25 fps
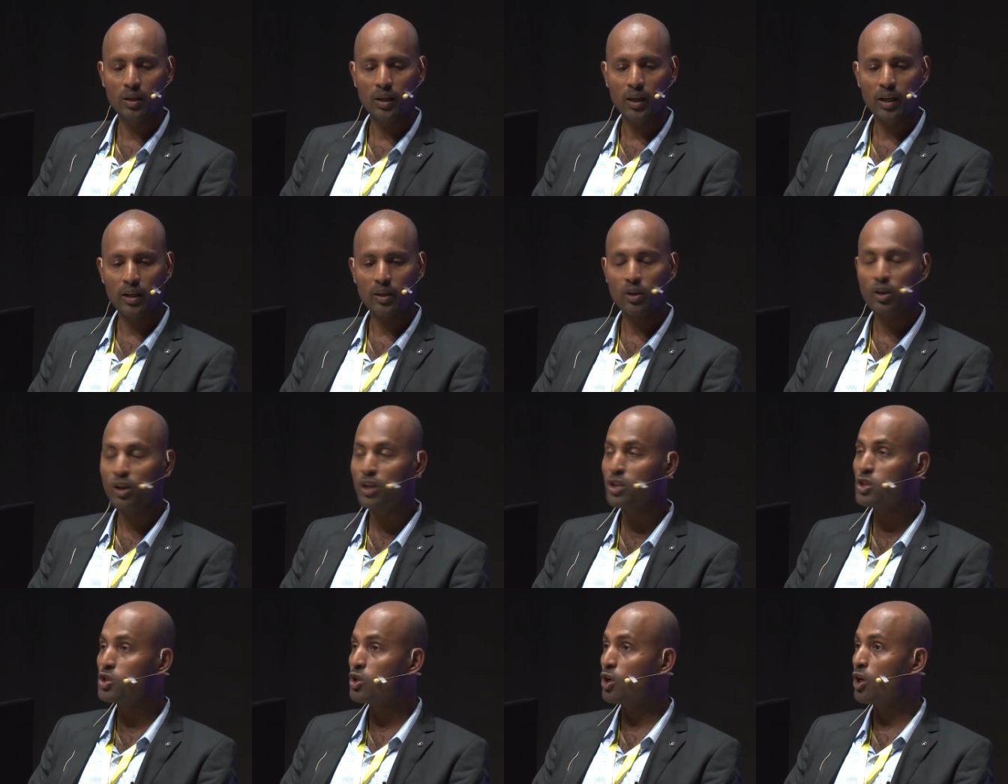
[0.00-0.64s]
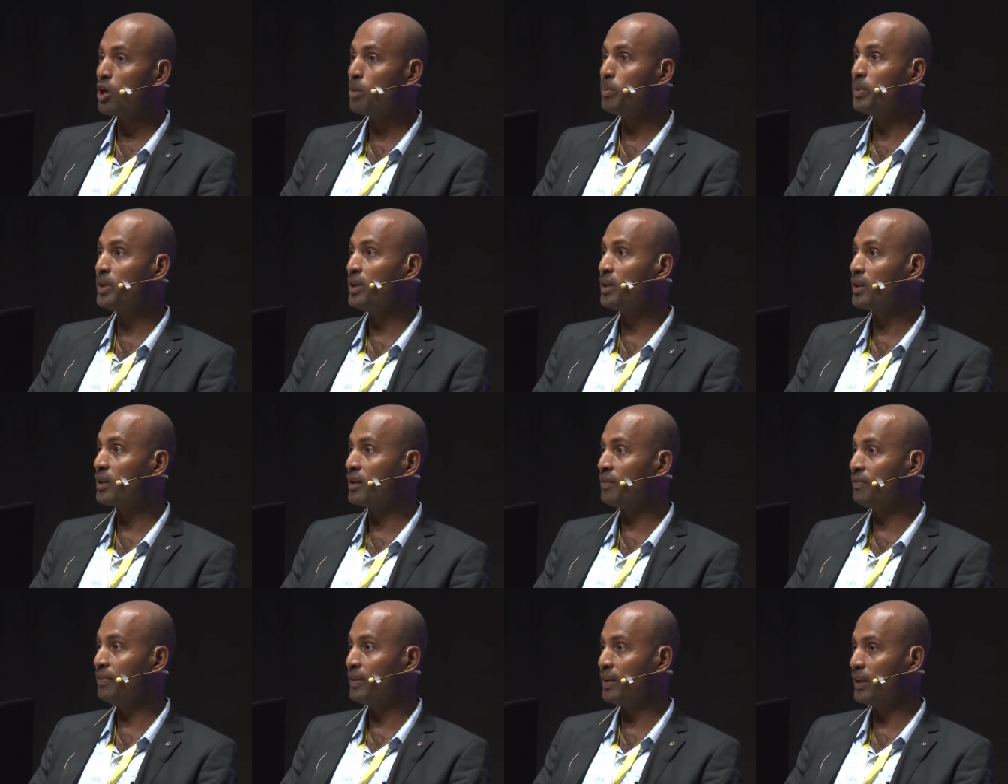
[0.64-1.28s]
got a job in a
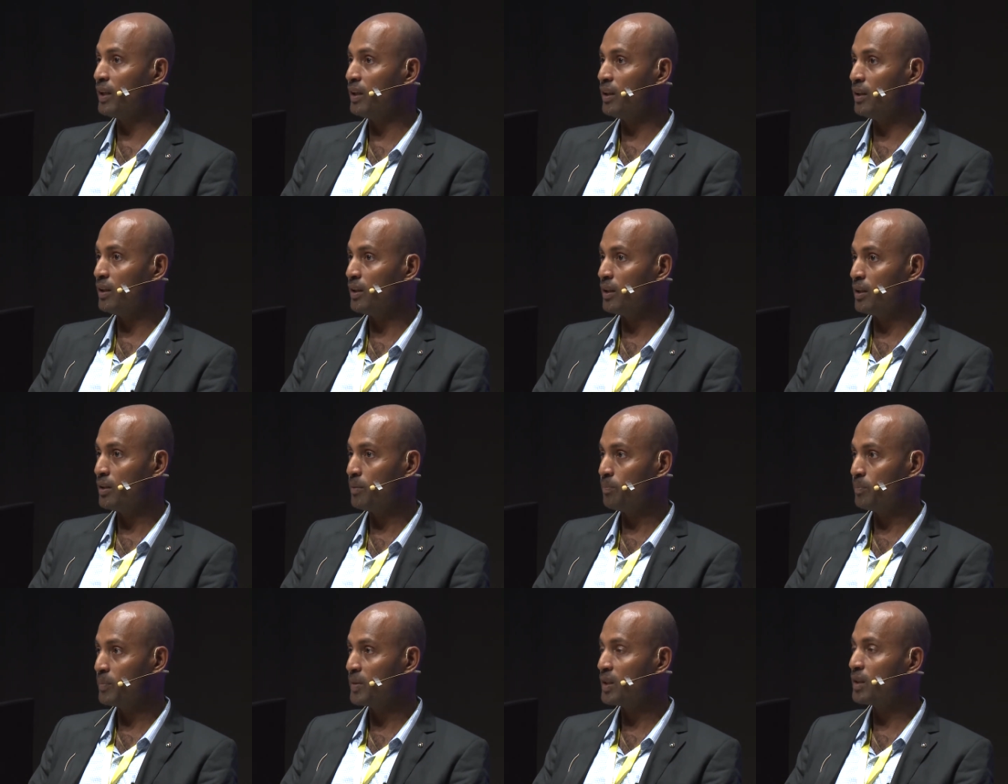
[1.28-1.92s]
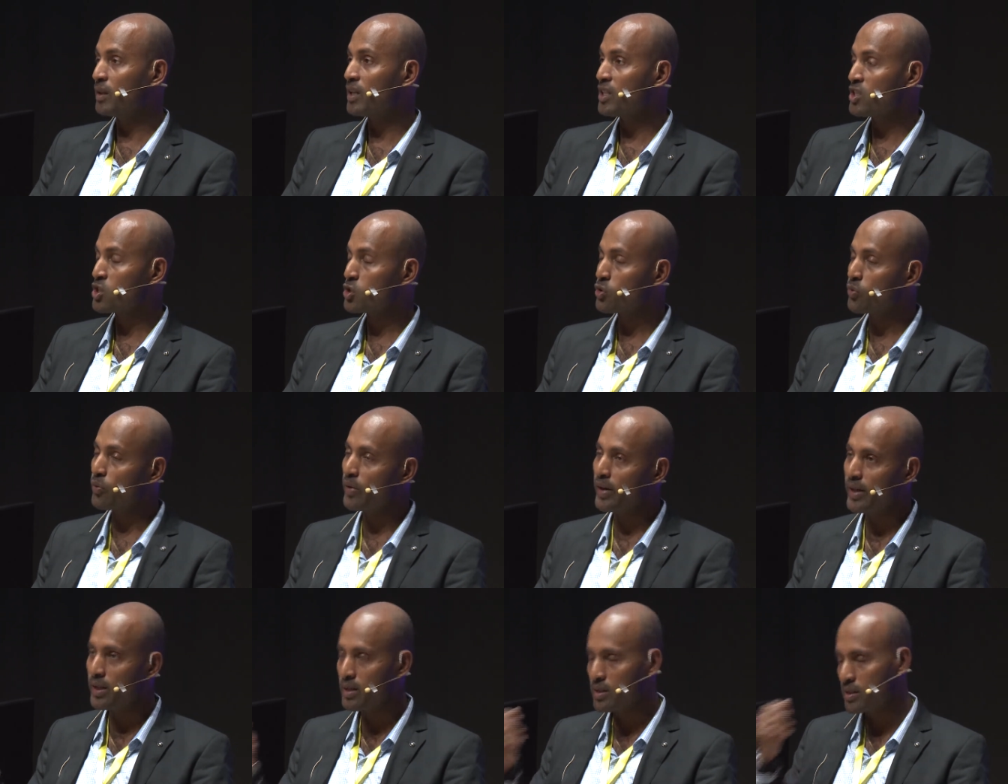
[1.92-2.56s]
cafeteria, the
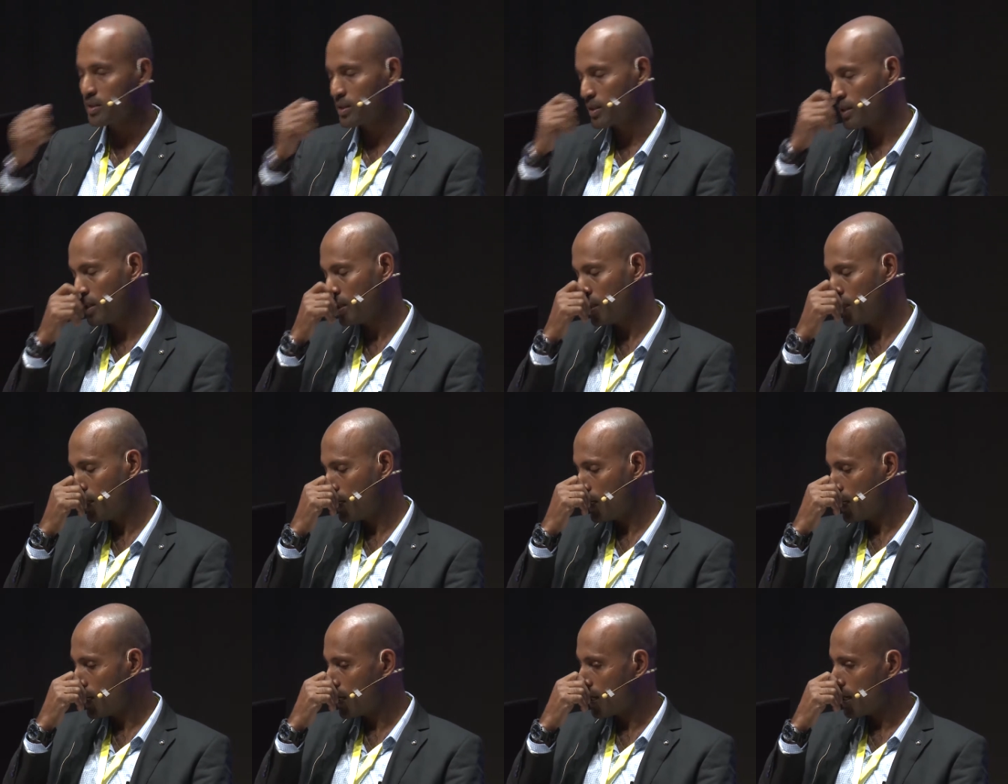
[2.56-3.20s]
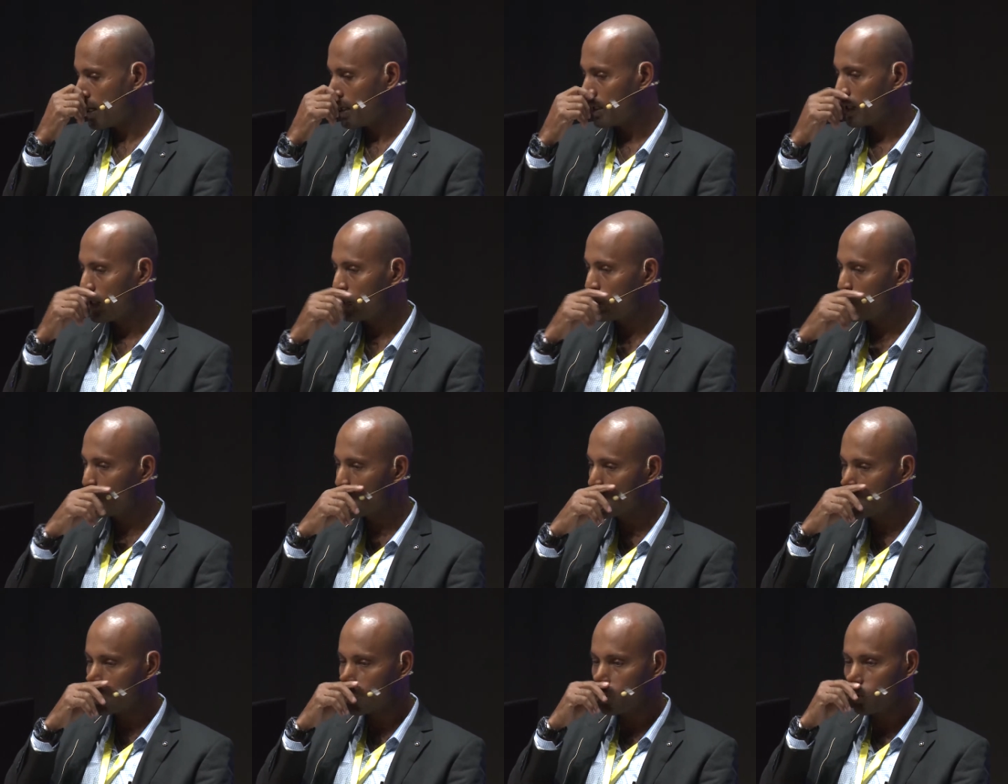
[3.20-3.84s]
restaurants, and I
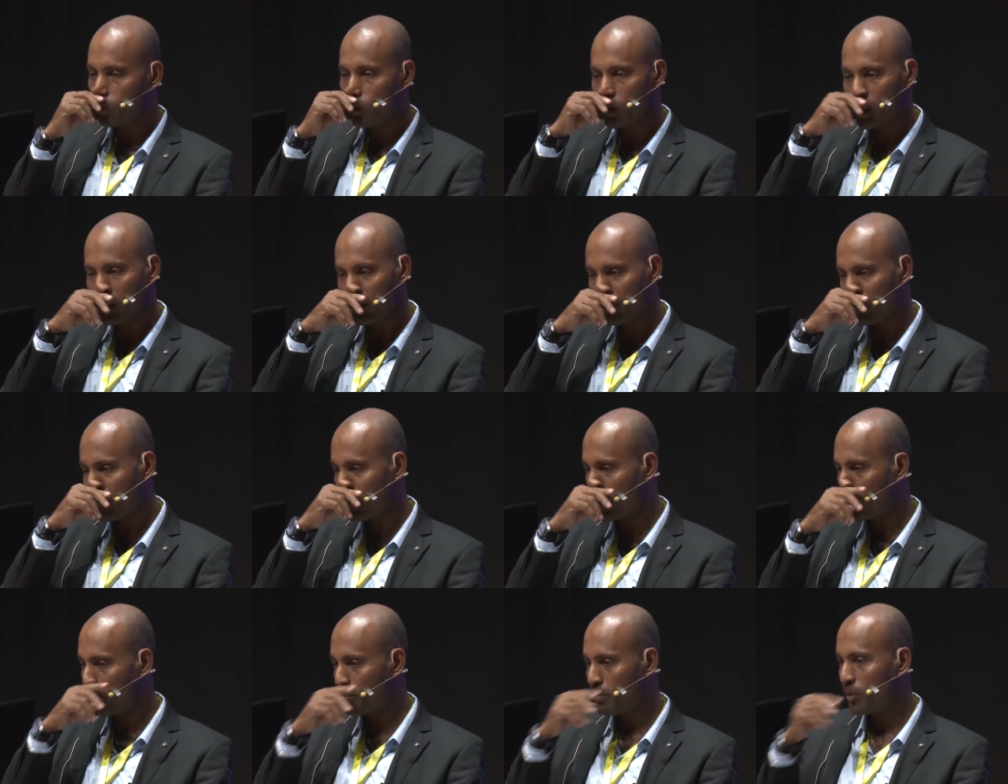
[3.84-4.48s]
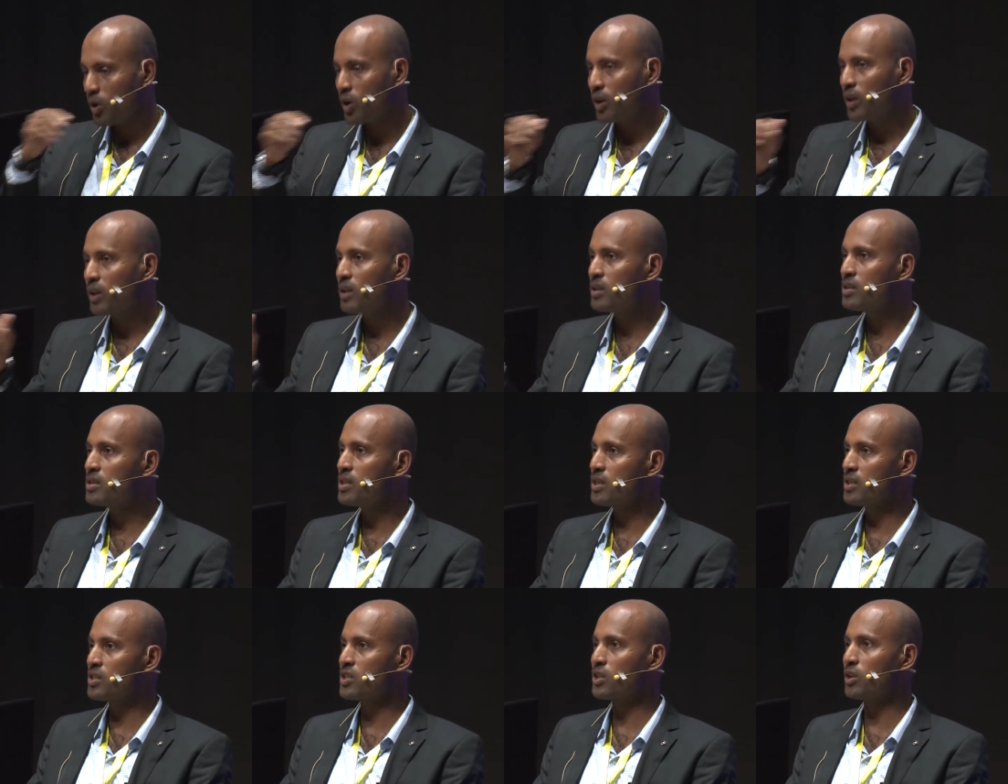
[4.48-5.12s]
used to work from morning
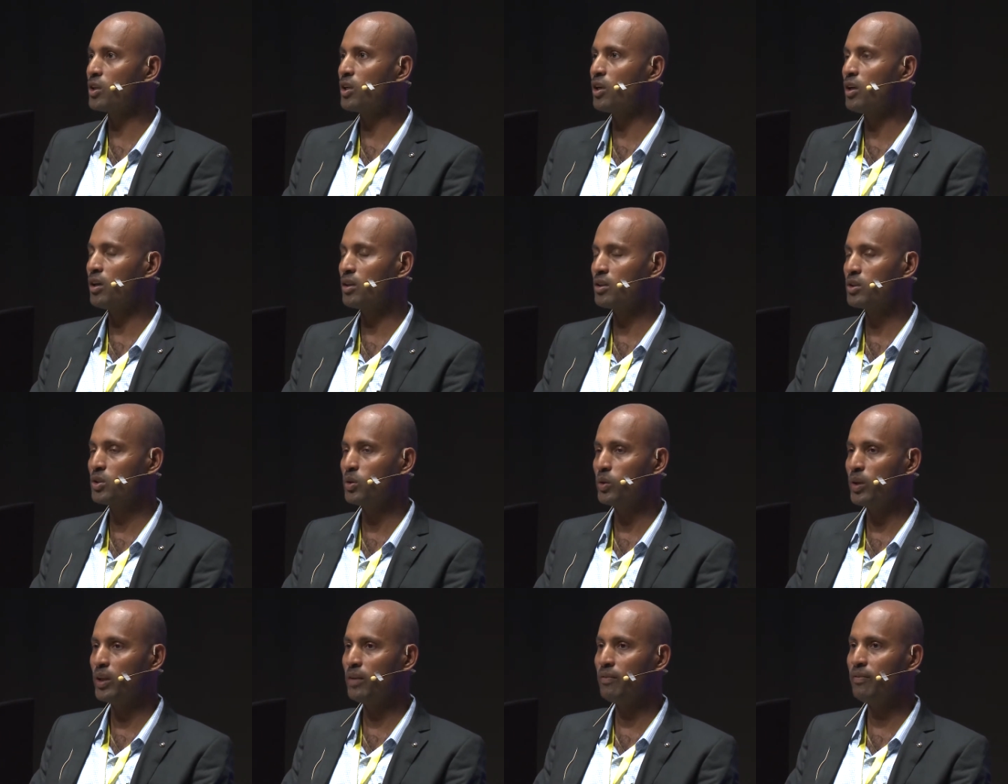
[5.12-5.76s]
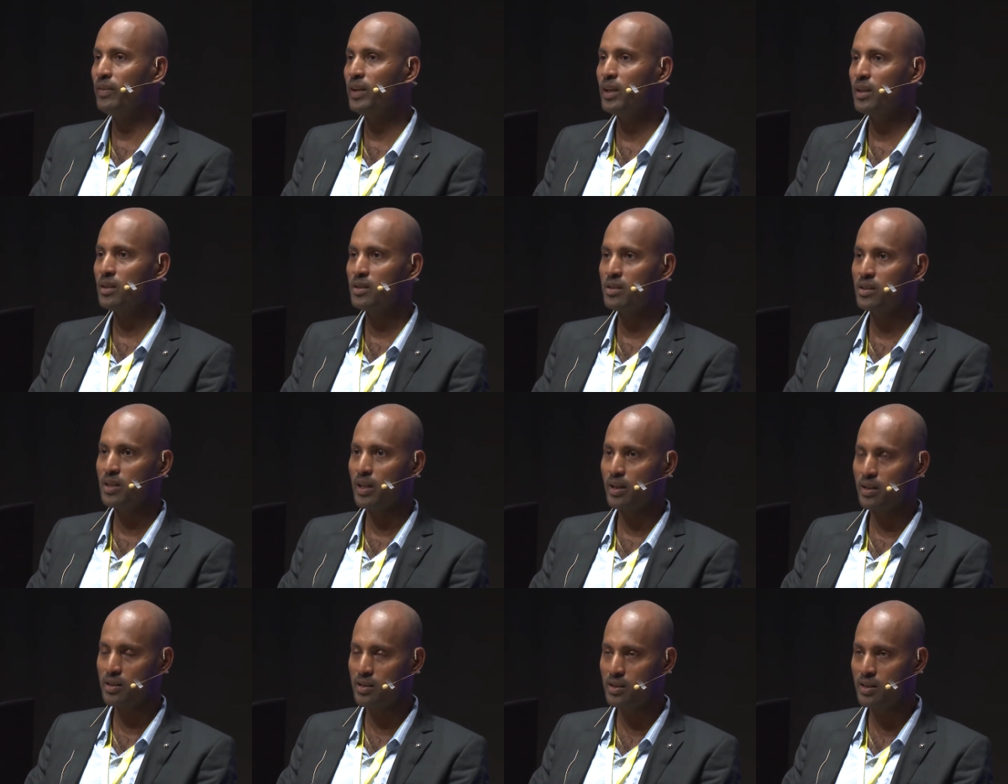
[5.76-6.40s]
6 o'clock to evening
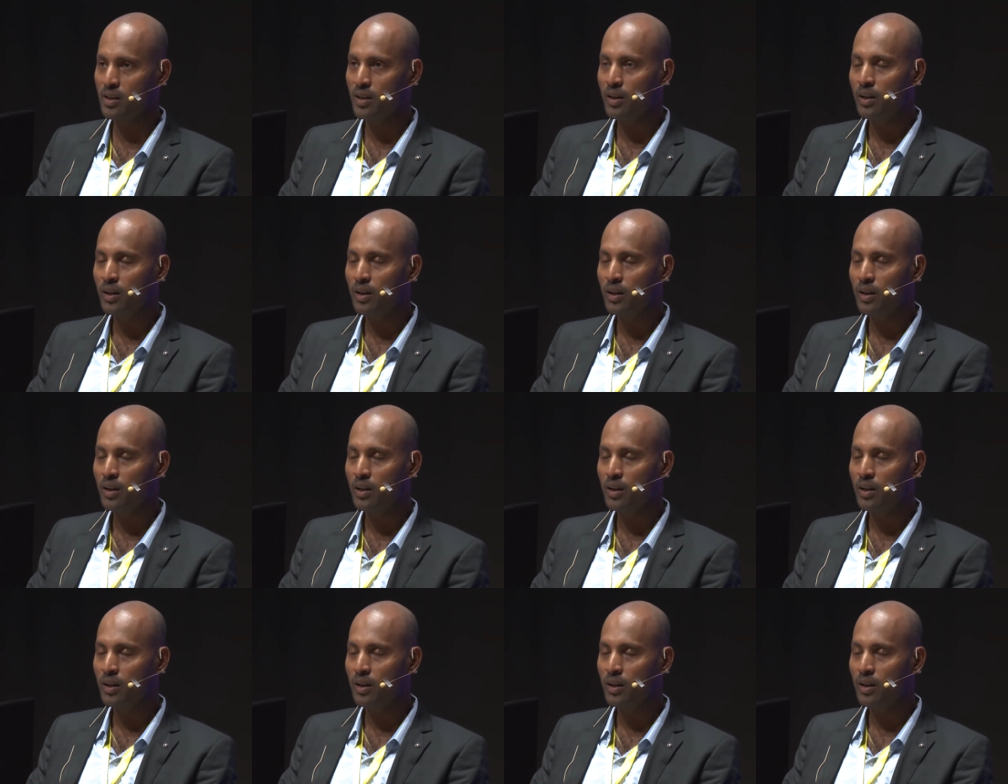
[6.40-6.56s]
6